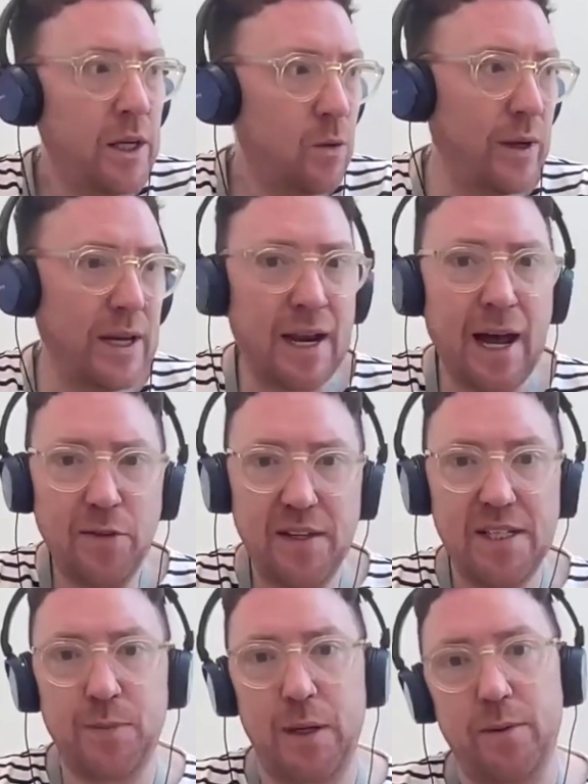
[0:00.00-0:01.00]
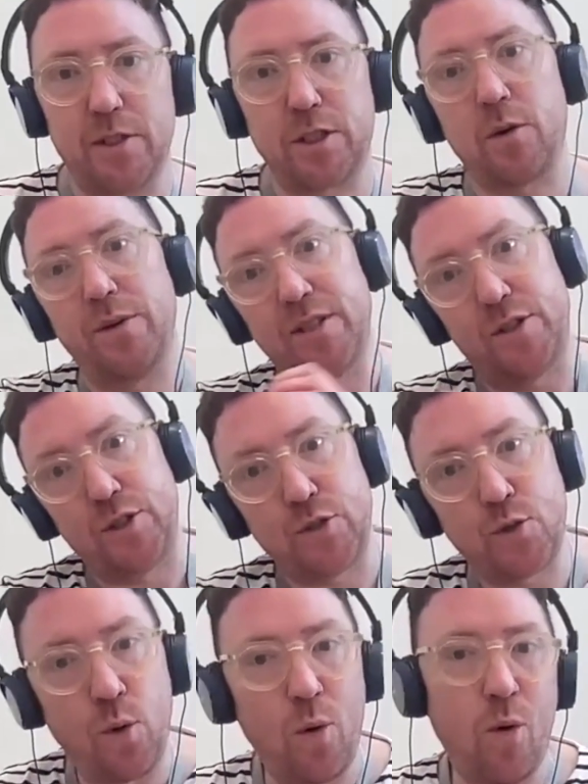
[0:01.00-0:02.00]
we allowed these people to go into the
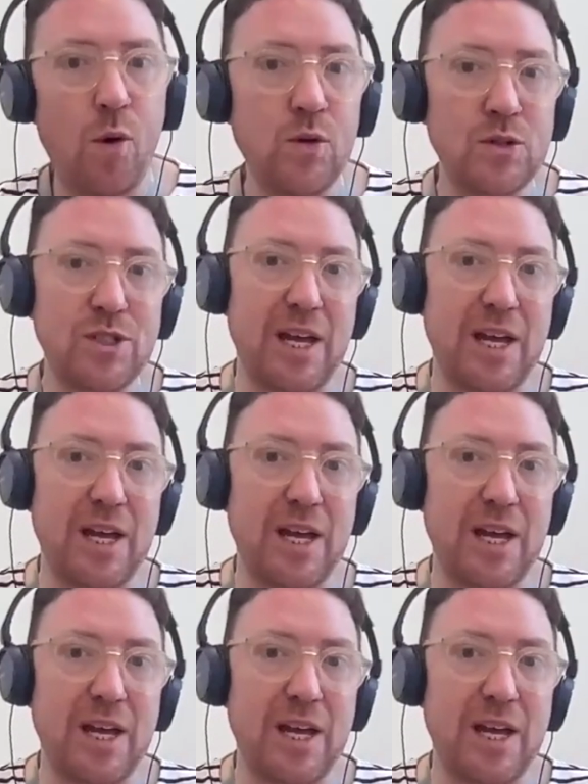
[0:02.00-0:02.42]
stores,